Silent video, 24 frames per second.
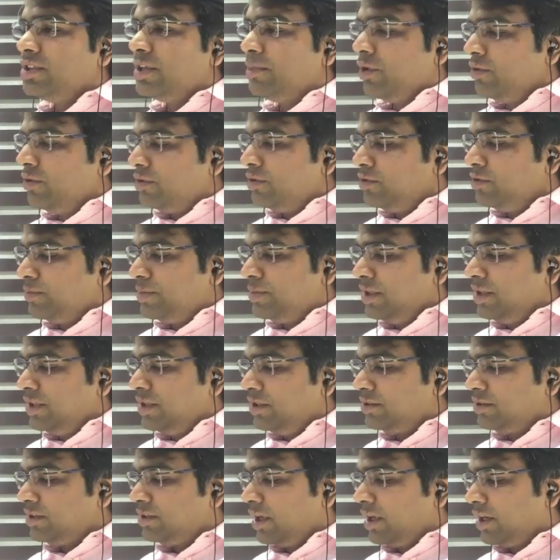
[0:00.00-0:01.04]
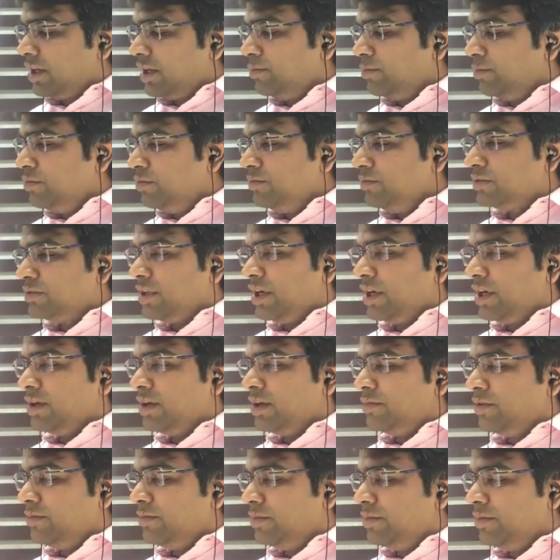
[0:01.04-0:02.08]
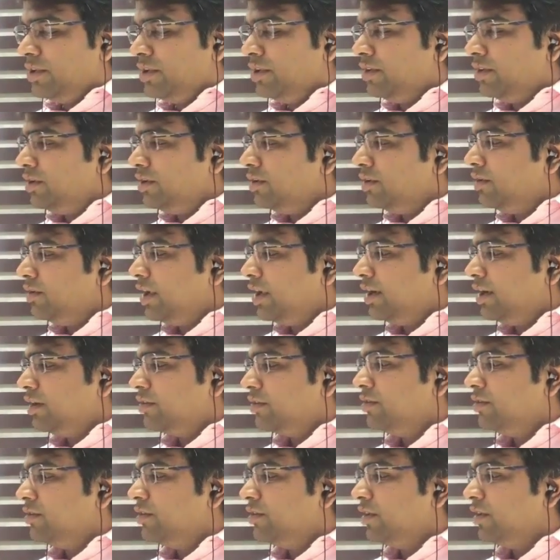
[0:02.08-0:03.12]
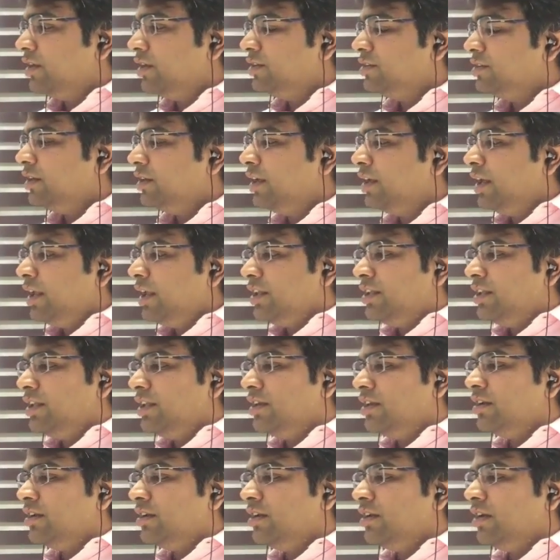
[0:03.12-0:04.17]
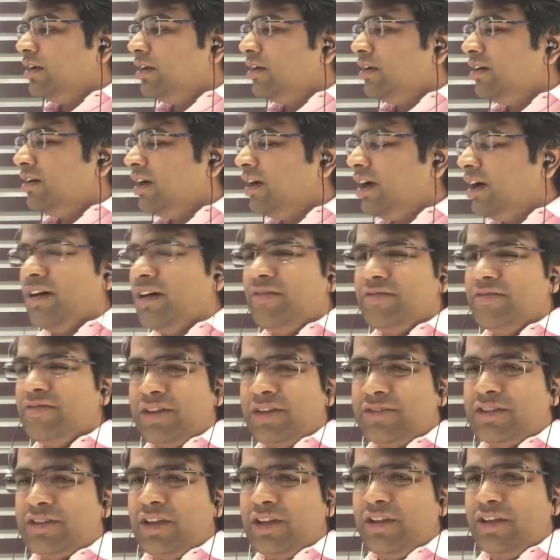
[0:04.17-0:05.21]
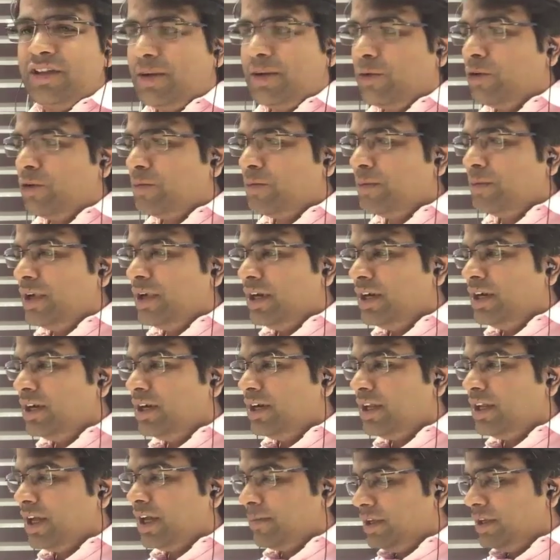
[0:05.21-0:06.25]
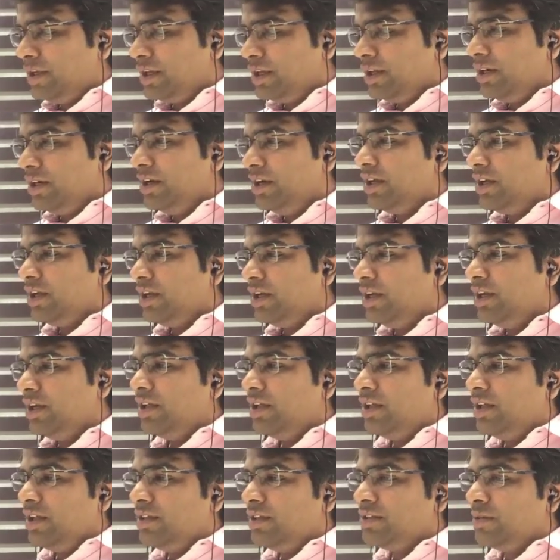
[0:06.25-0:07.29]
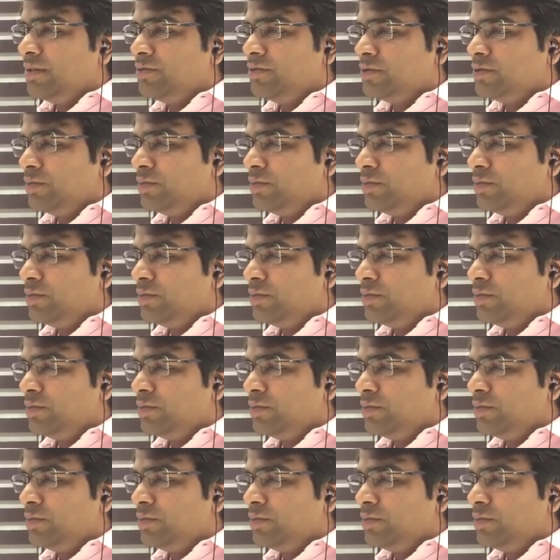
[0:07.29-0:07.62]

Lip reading: things about UP, startup boom, startup bubble. You had a good knowledge. Then, just learning about Made in India, Make in India, some